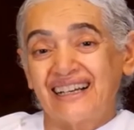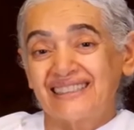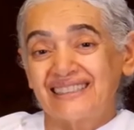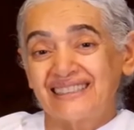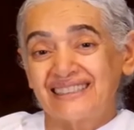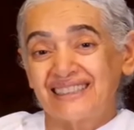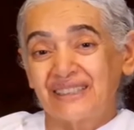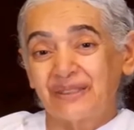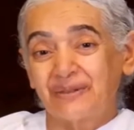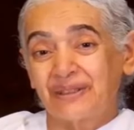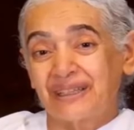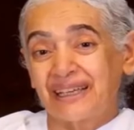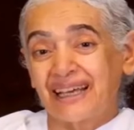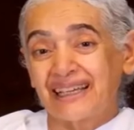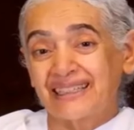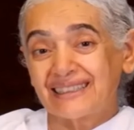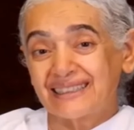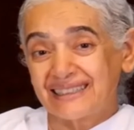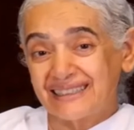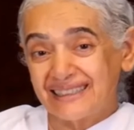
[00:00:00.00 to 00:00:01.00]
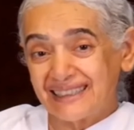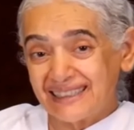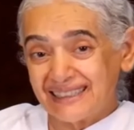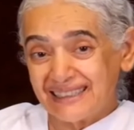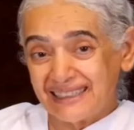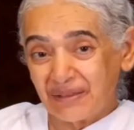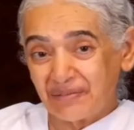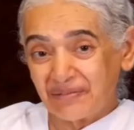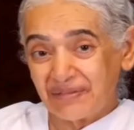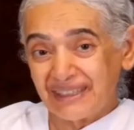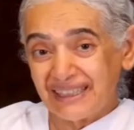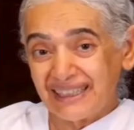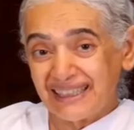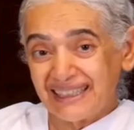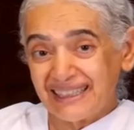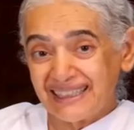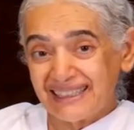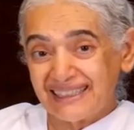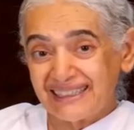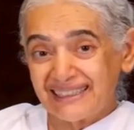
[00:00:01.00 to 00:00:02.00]
And so when I see
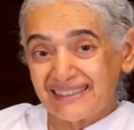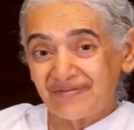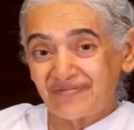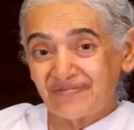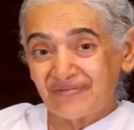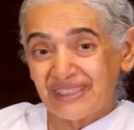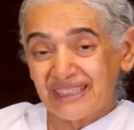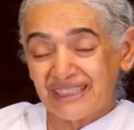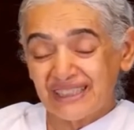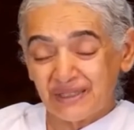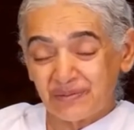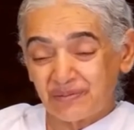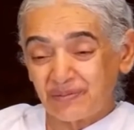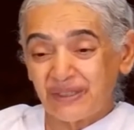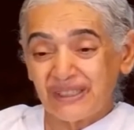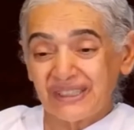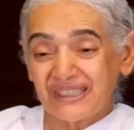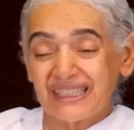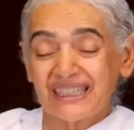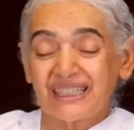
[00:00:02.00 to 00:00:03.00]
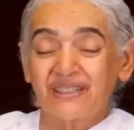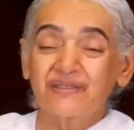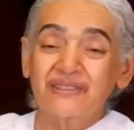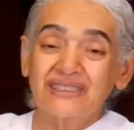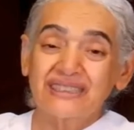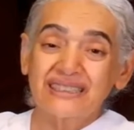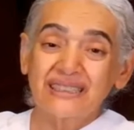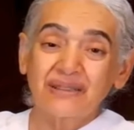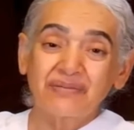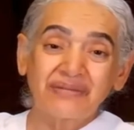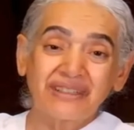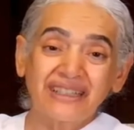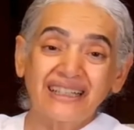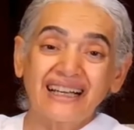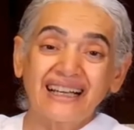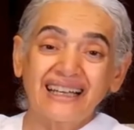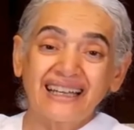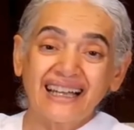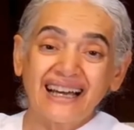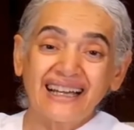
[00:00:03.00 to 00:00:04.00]
something, especially if it's
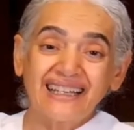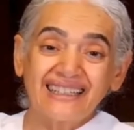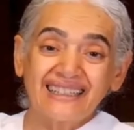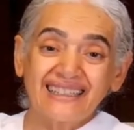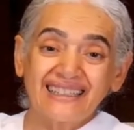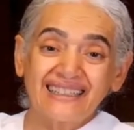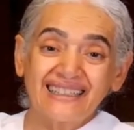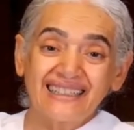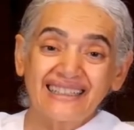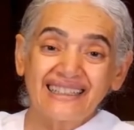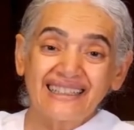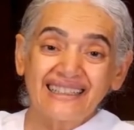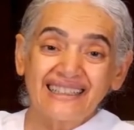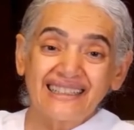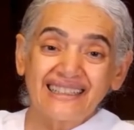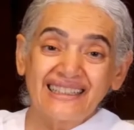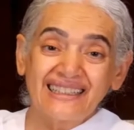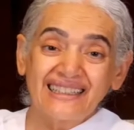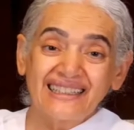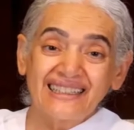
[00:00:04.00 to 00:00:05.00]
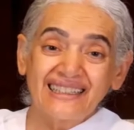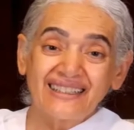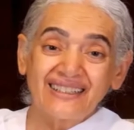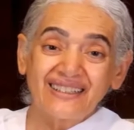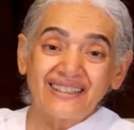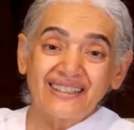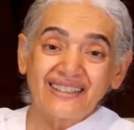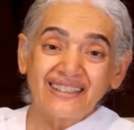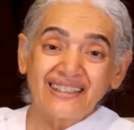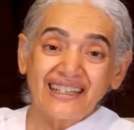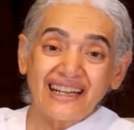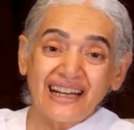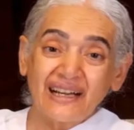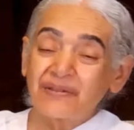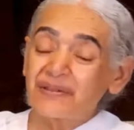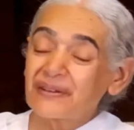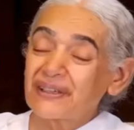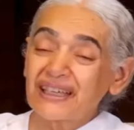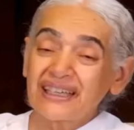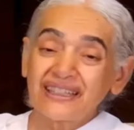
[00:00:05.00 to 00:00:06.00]
something I like,
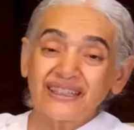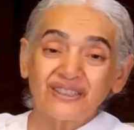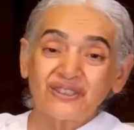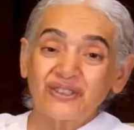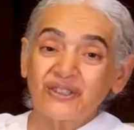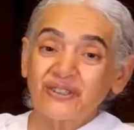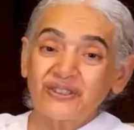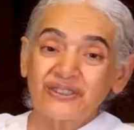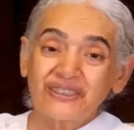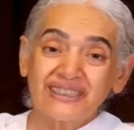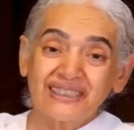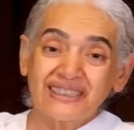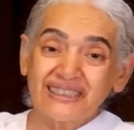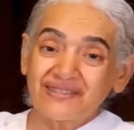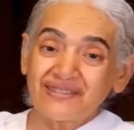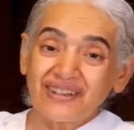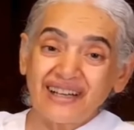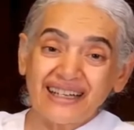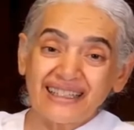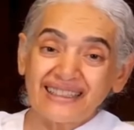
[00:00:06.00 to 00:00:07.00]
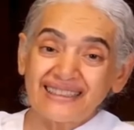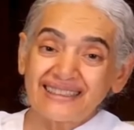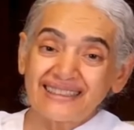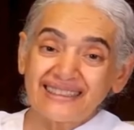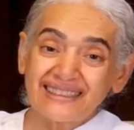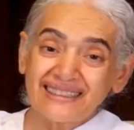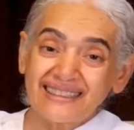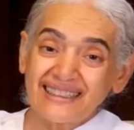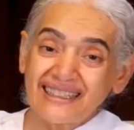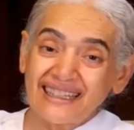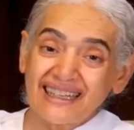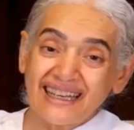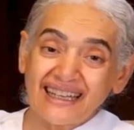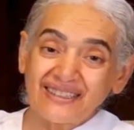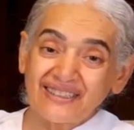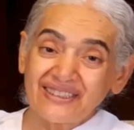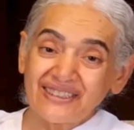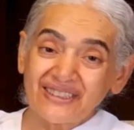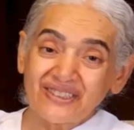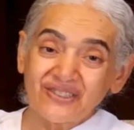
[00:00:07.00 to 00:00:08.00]
I forget the doctor's advice and
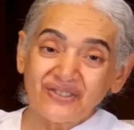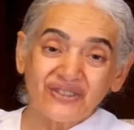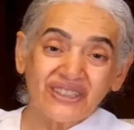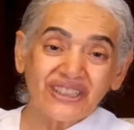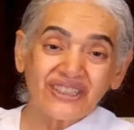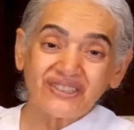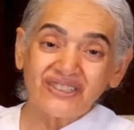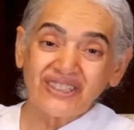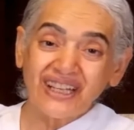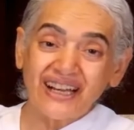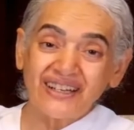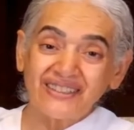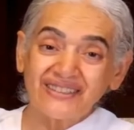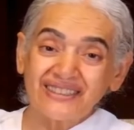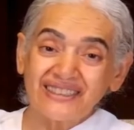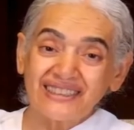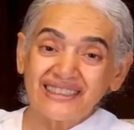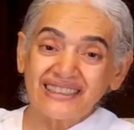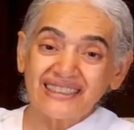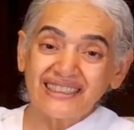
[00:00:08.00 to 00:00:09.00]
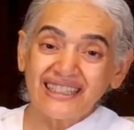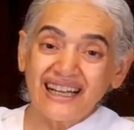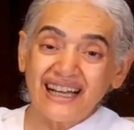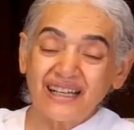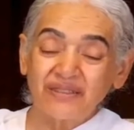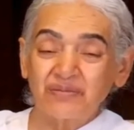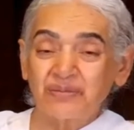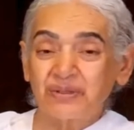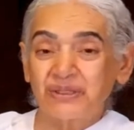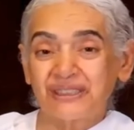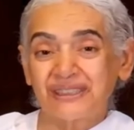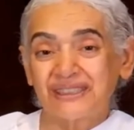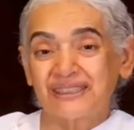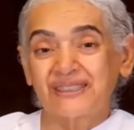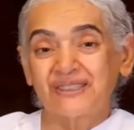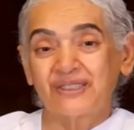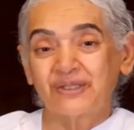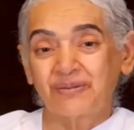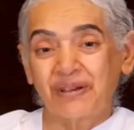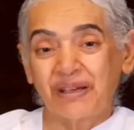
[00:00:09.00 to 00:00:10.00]
I just reach out and put
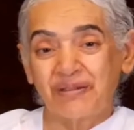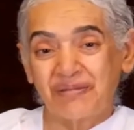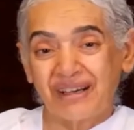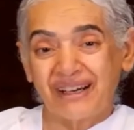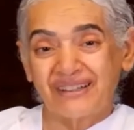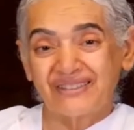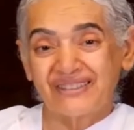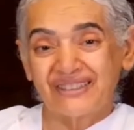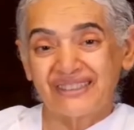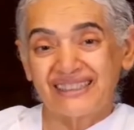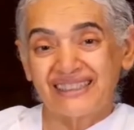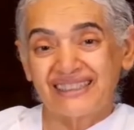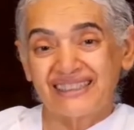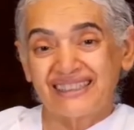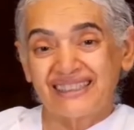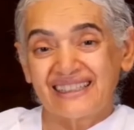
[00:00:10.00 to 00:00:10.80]
it into my mouth.